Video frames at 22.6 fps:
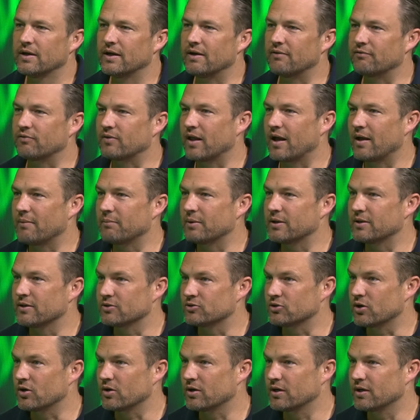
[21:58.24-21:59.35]
of claiming the
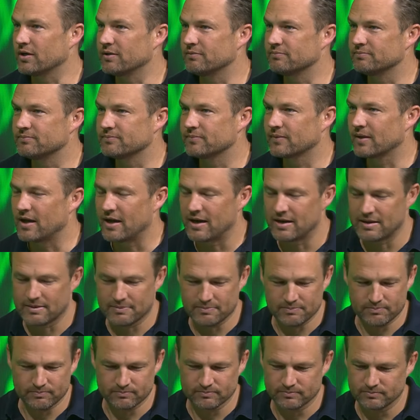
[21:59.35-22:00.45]
jockey
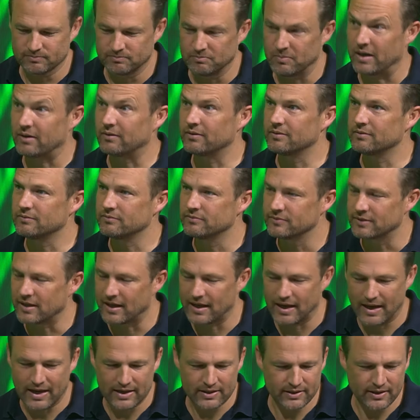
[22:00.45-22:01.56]
medal
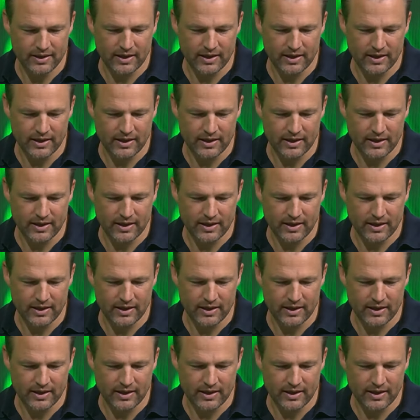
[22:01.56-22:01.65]
they had